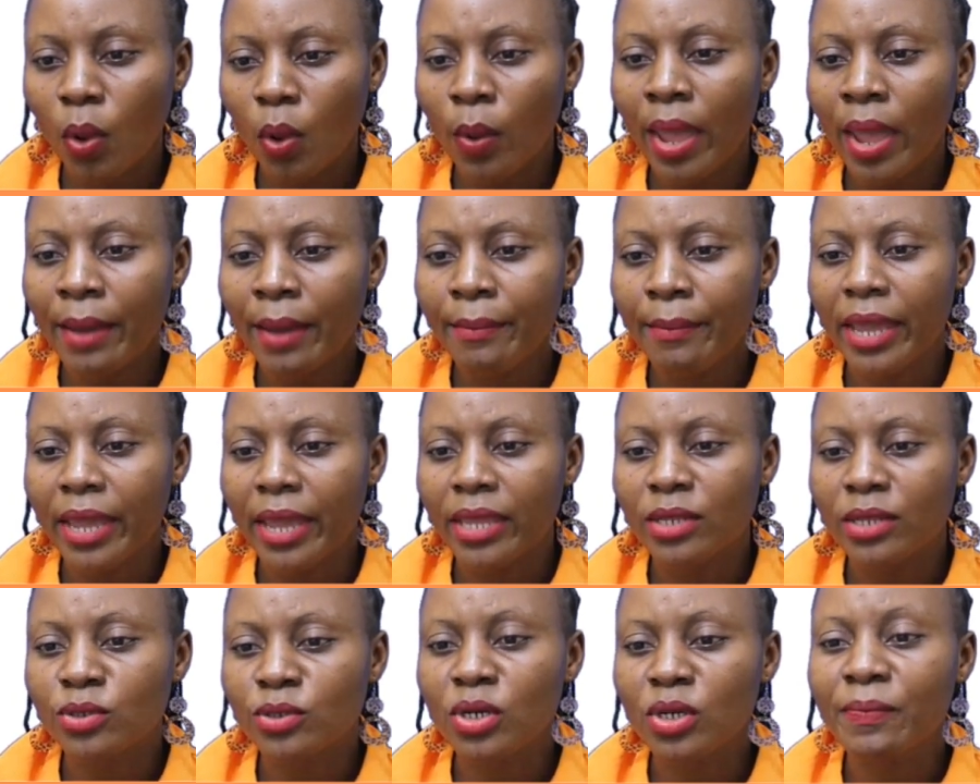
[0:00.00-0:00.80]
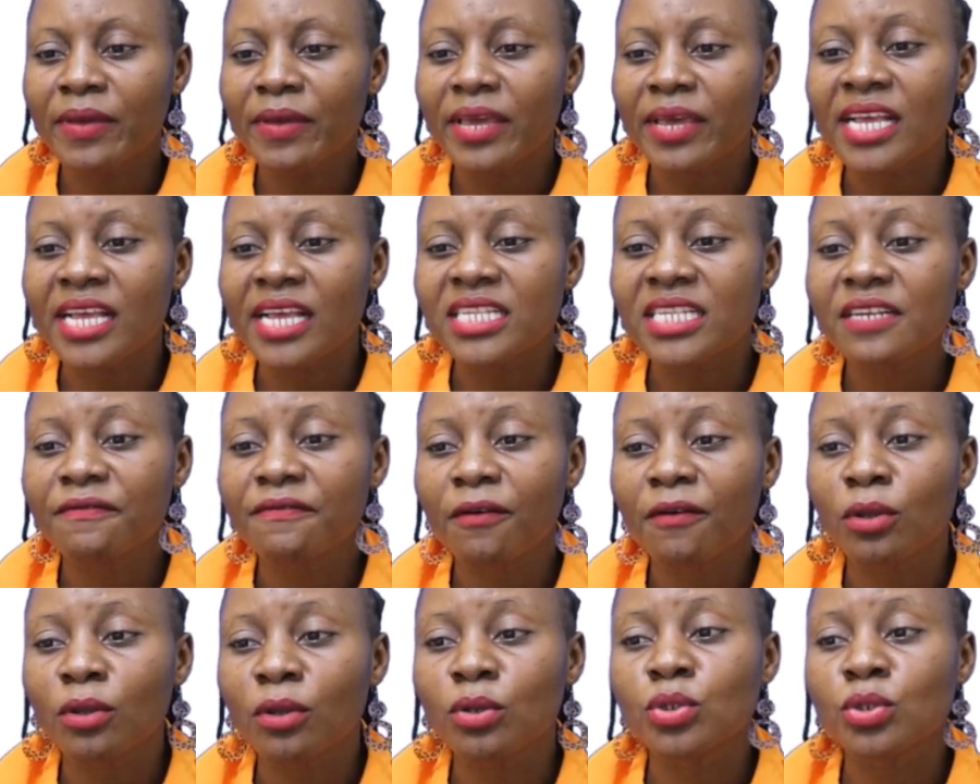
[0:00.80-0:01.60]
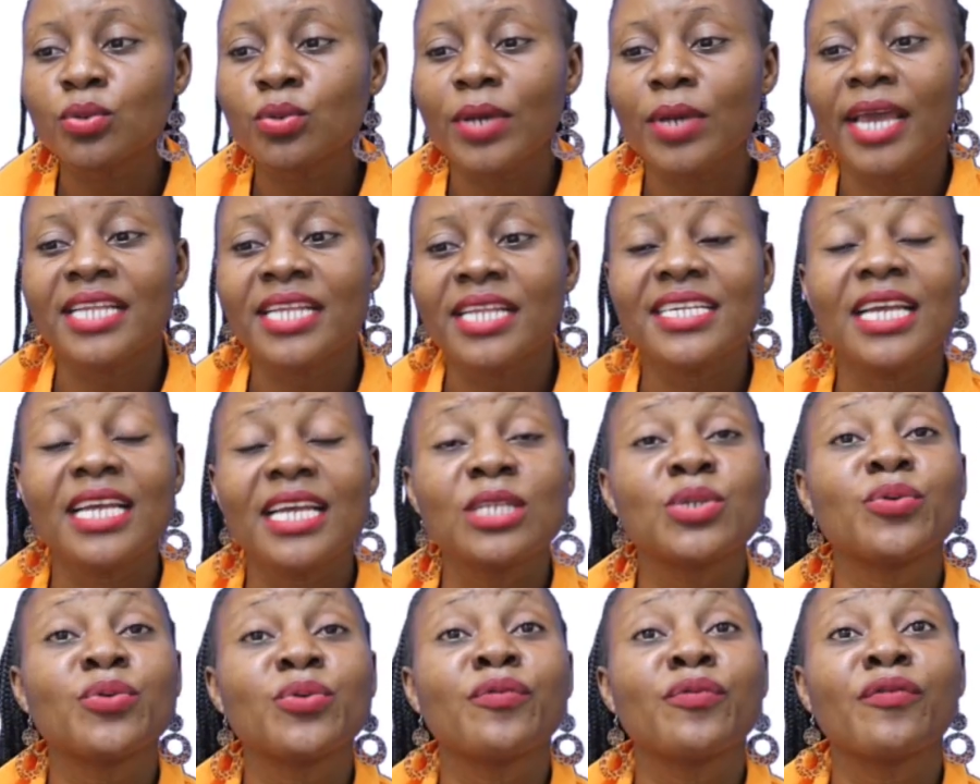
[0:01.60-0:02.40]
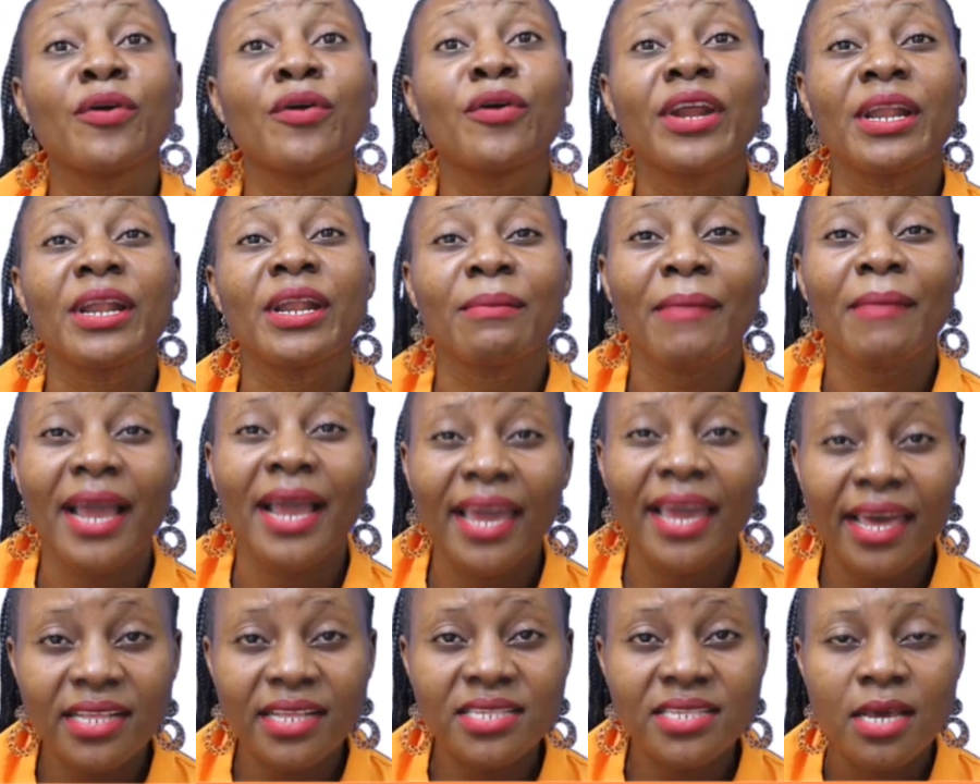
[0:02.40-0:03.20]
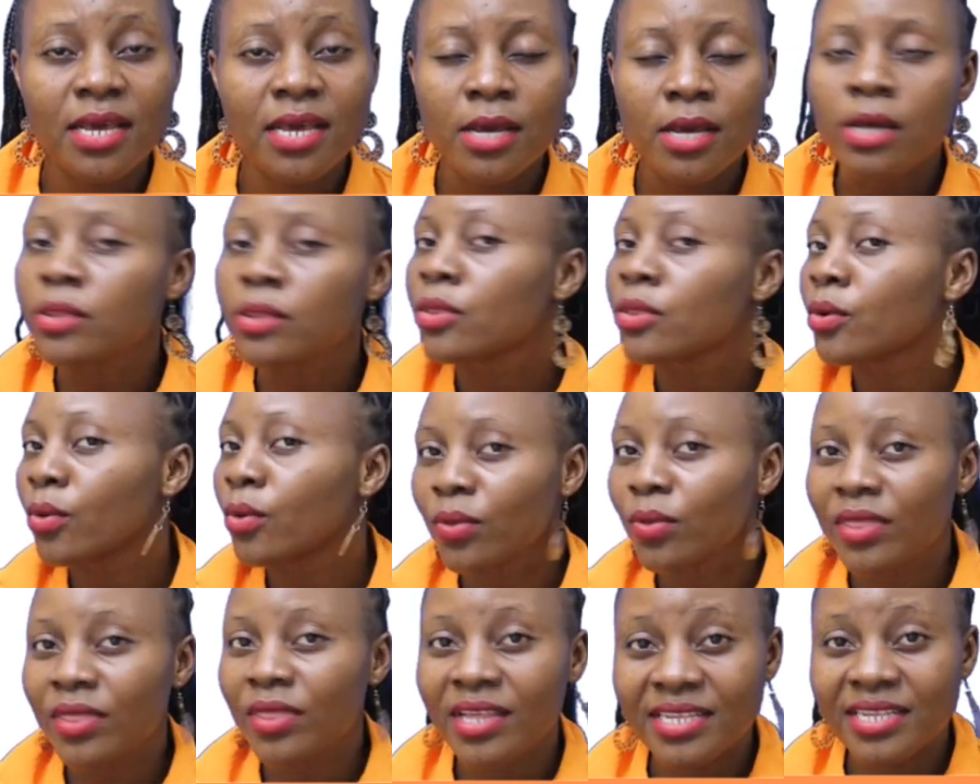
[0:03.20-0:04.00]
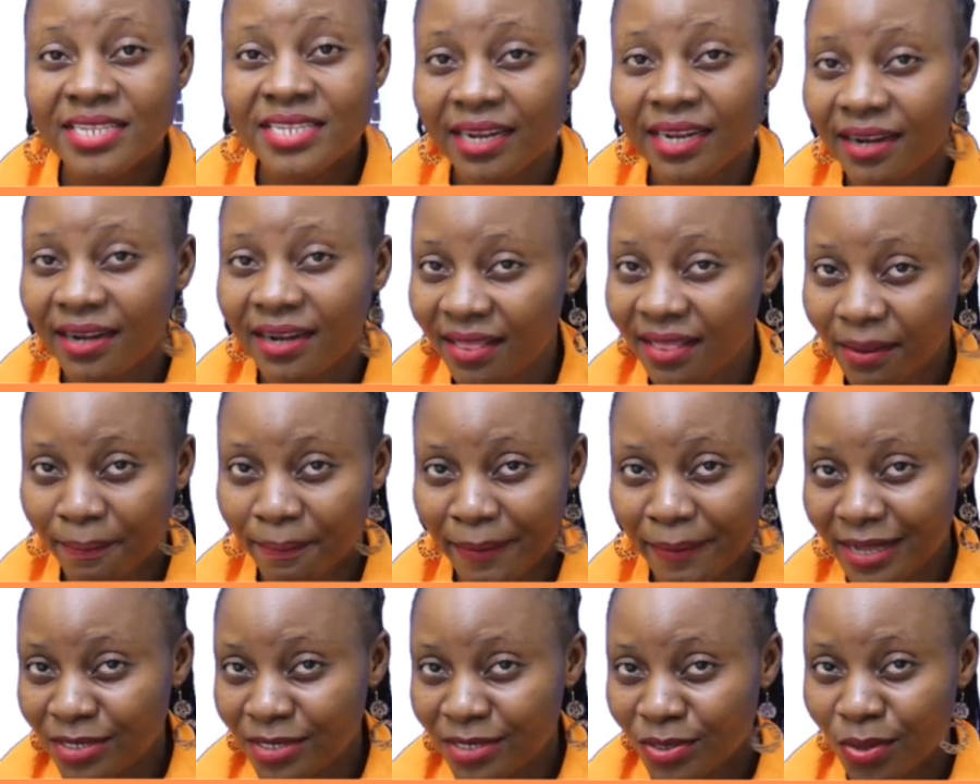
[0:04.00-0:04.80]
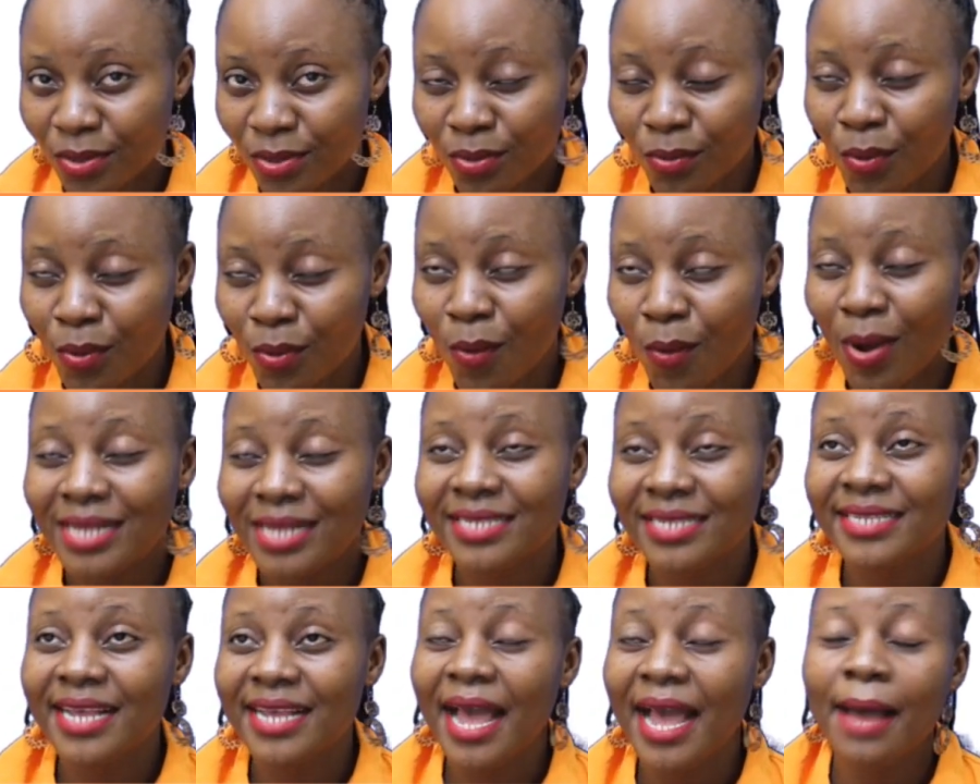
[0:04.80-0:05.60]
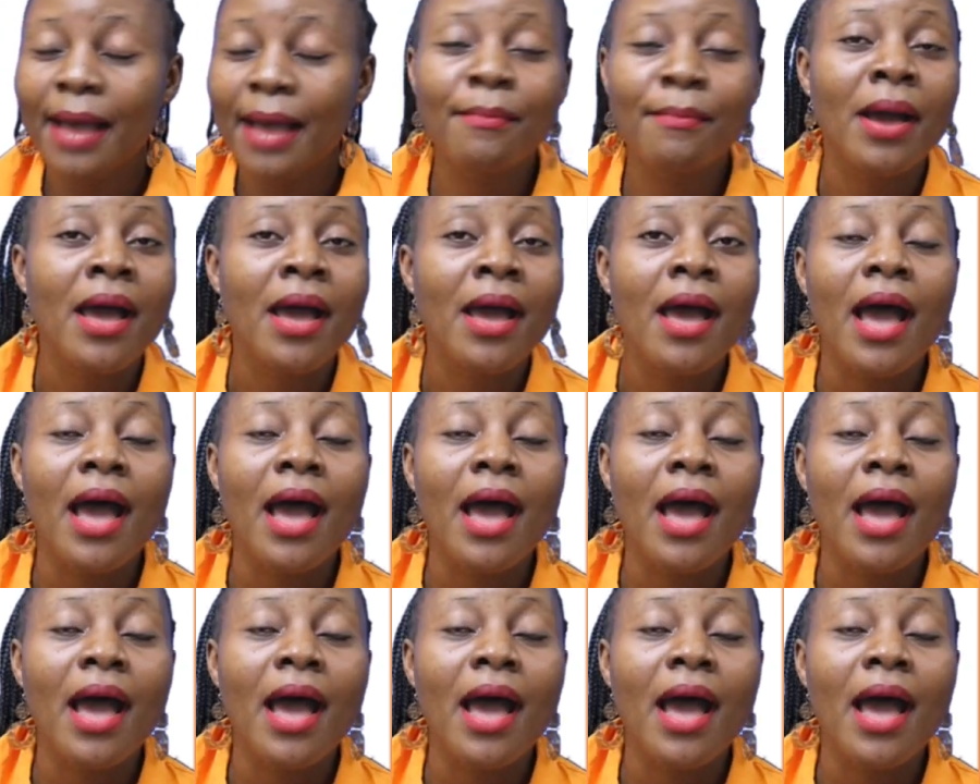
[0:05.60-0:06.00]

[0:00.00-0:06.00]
whereby it will be easy for you to enter into foreign markets through this another person who has come